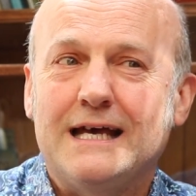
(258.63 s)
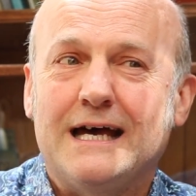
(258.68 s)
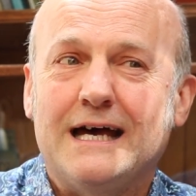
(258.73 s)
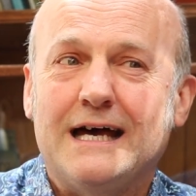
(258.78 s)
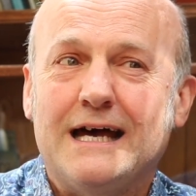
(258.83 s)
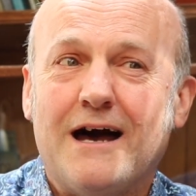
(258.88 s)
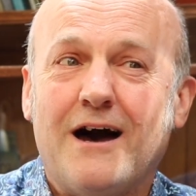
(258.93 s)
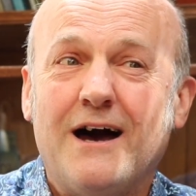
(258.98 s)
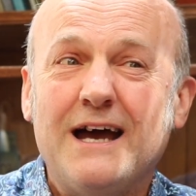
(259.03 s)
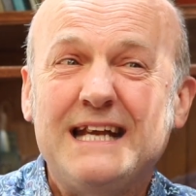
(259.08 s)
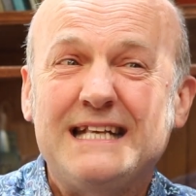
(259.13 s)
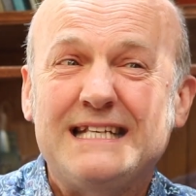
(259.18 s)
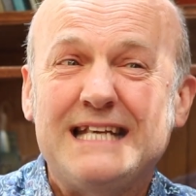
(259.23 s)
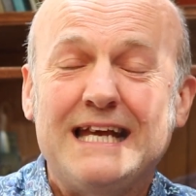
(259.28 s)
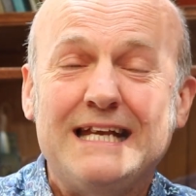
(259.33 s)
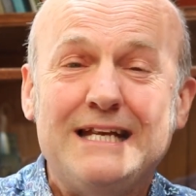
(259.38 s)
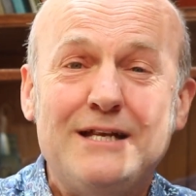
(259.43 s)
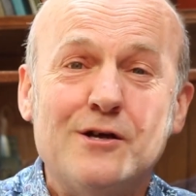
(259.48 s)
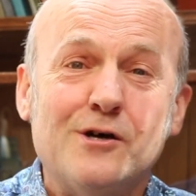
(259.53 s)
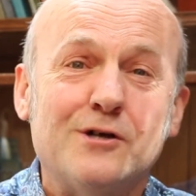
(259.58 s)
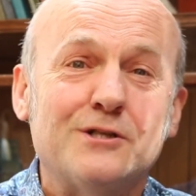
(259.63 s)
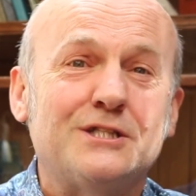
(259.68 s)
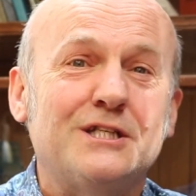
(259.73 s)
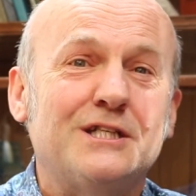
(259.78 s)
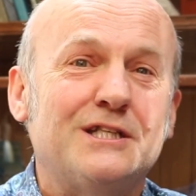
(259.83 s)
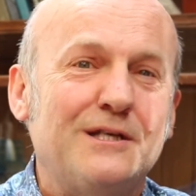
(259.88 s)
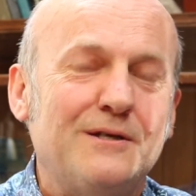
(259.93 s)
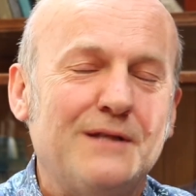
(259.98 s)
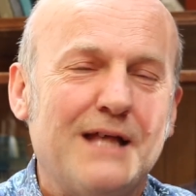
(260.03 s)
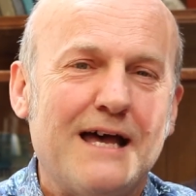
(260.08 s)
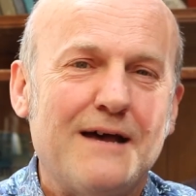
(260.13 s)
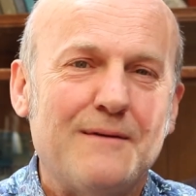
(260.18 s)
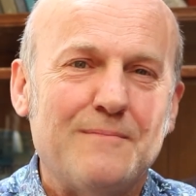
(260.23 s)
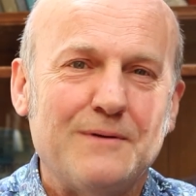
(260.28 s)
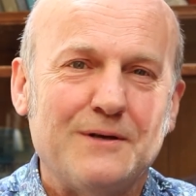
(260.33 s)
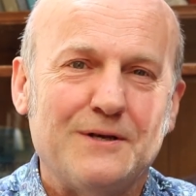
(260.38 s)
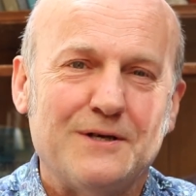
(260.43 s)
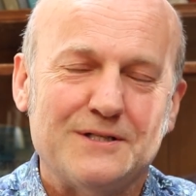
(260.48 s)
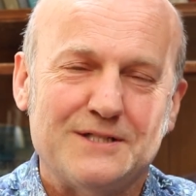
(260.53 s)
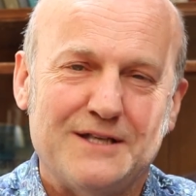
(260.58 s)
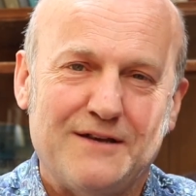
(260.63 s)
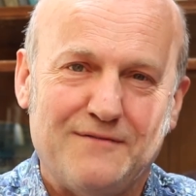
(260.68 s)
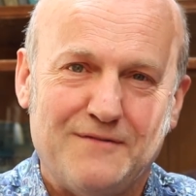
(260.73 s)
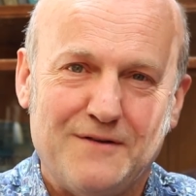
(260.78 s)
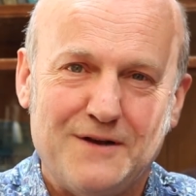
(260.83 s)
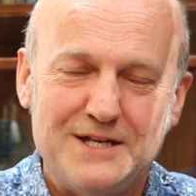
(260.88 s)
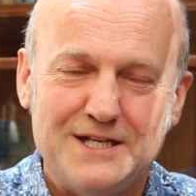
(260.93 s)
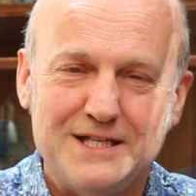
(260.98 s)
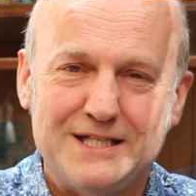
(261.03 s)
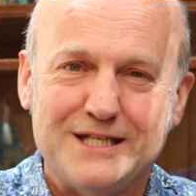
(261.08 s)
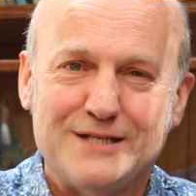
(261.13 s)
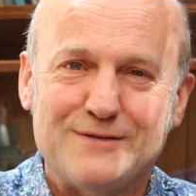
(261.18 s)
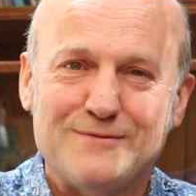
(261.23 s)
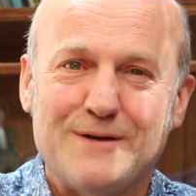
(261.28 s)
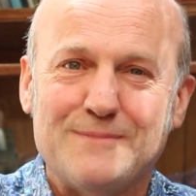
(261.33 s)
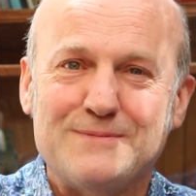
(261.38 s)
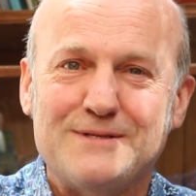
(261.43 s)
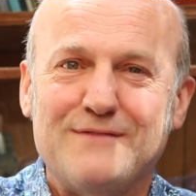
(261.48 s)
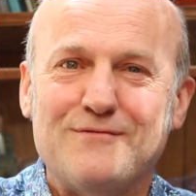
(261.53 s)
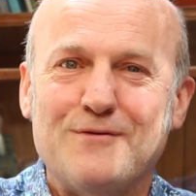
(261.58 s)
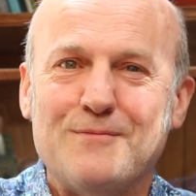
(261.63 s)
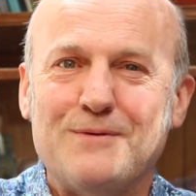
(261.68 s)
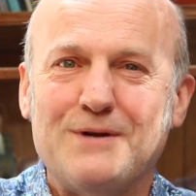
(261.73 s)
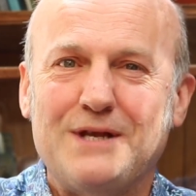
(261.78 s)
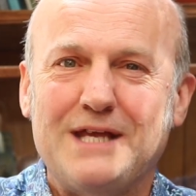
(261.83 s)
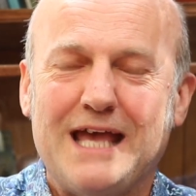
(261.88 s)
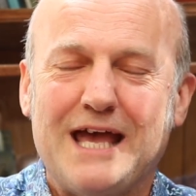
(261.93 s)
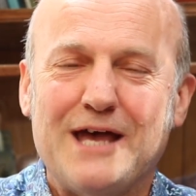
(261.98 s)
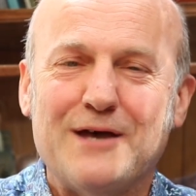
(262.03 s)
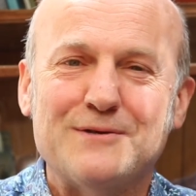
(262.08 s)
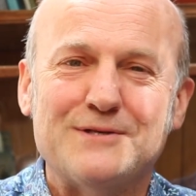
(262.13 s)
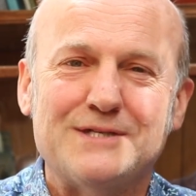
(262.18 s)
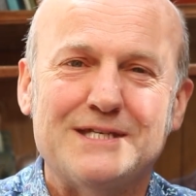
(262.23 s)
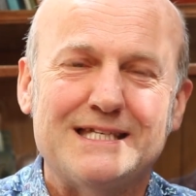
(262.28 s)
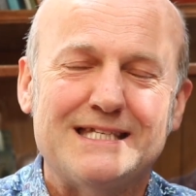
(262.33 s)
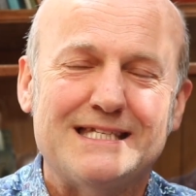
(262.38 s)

Uh, I tend not to do that because I find it disrupts everybody else.